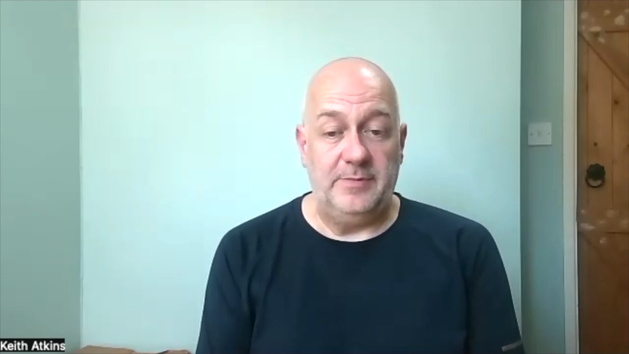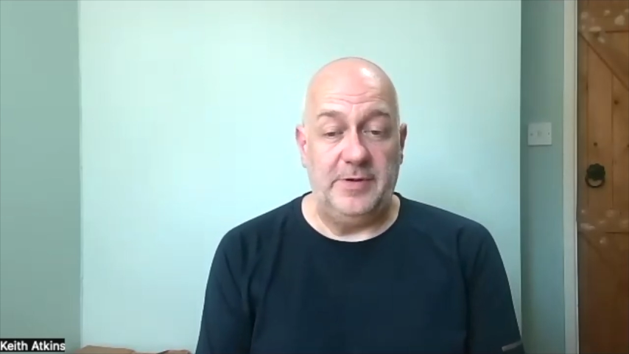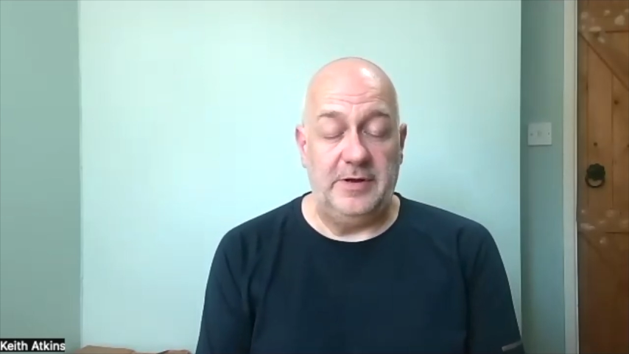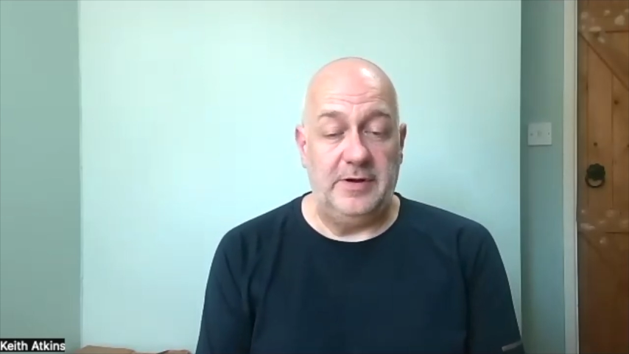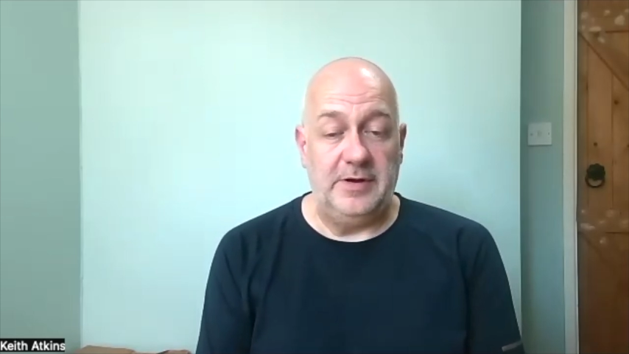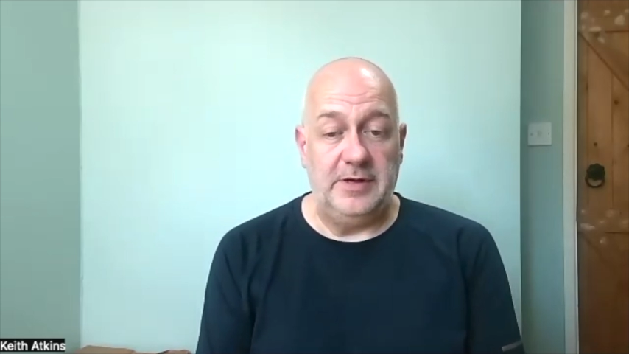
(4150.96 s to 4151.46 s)

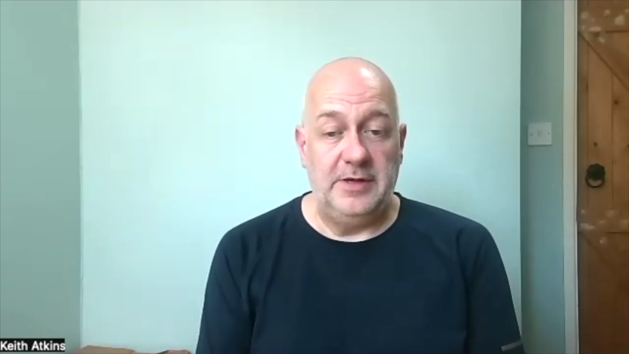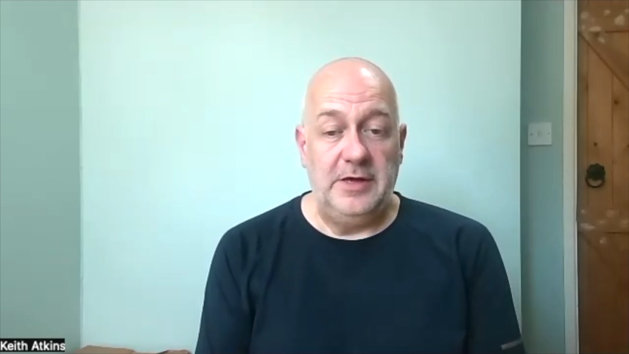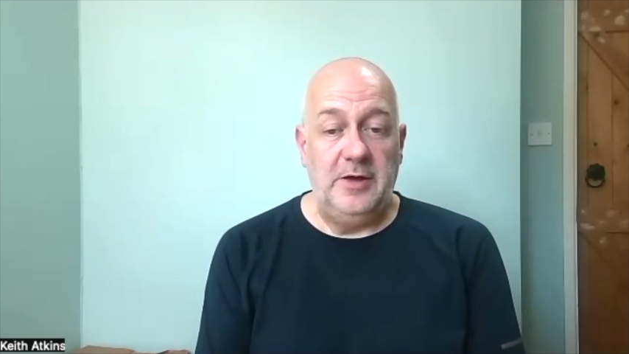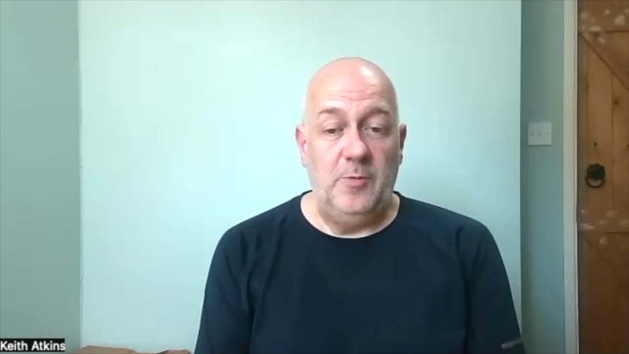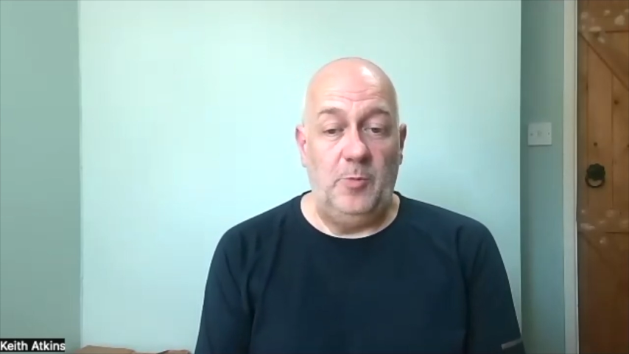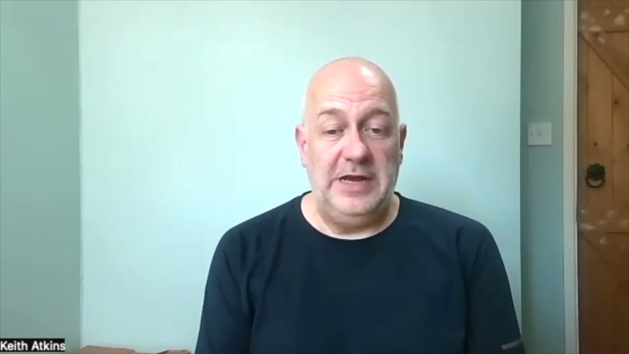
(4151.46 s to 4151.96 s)
partner,
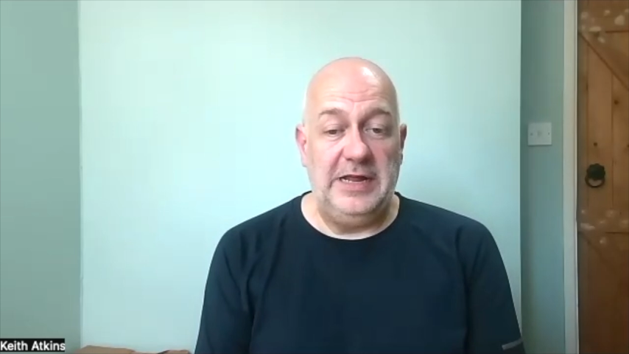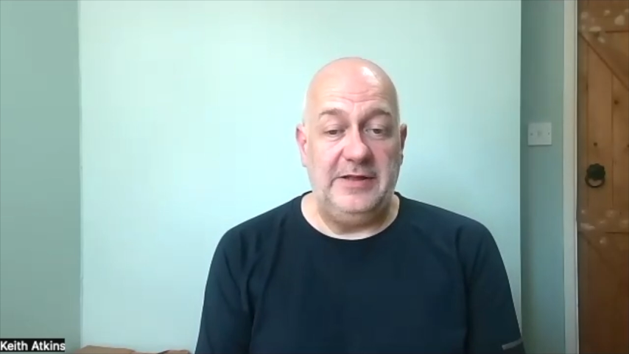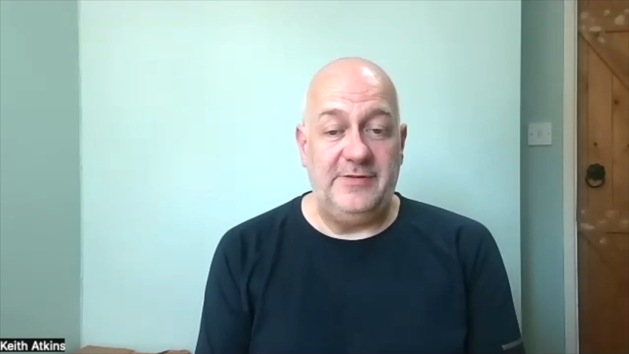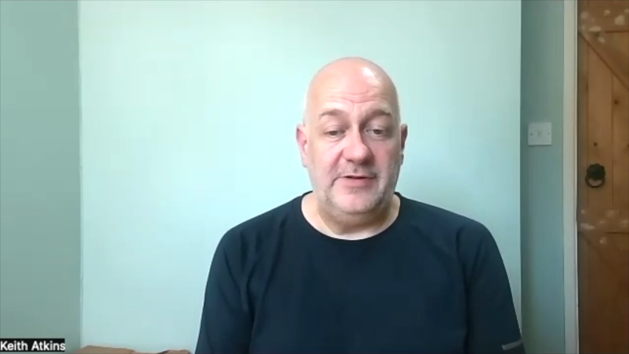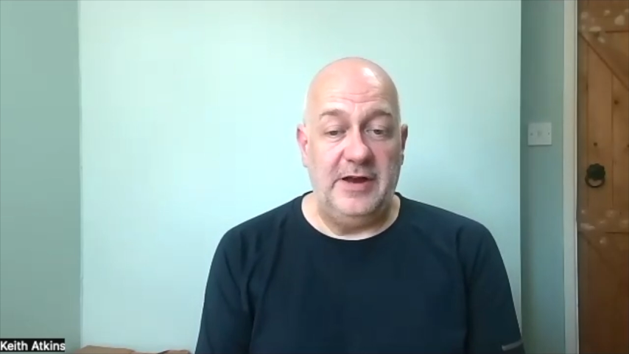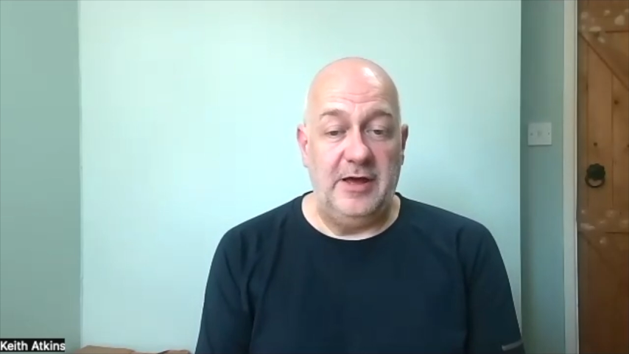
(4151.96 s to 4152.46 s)
we
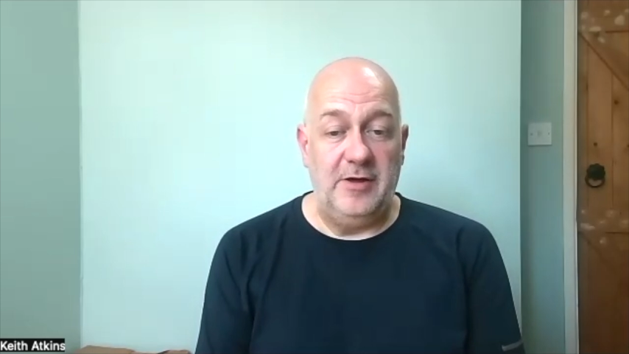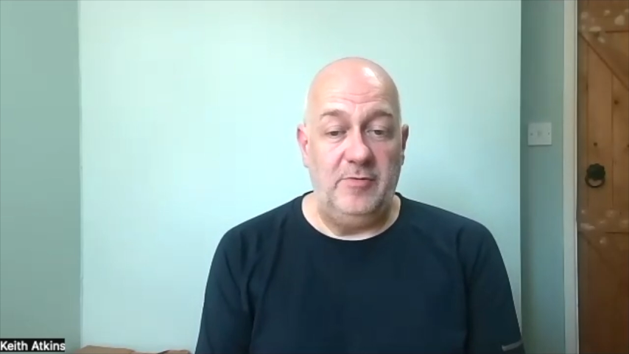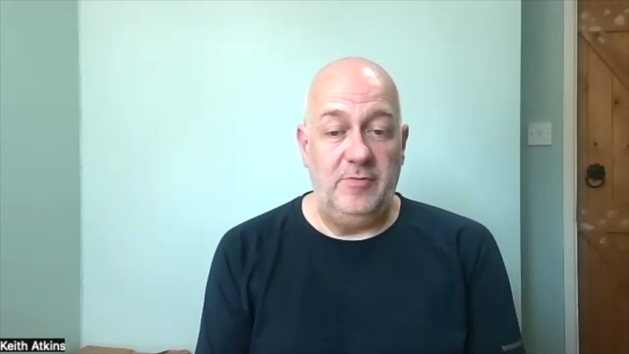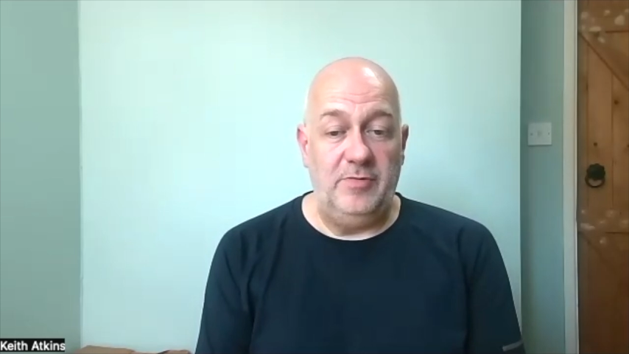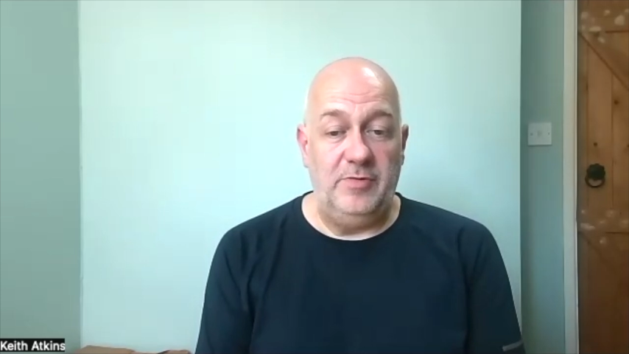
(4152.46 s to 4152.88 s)
need to know